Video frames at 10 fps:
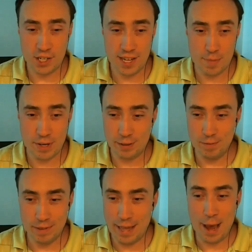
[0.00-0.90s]
that's happening
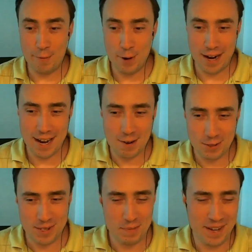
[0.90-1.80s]
live right now as
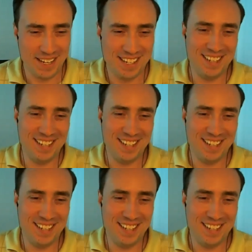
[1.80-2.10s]
we speak.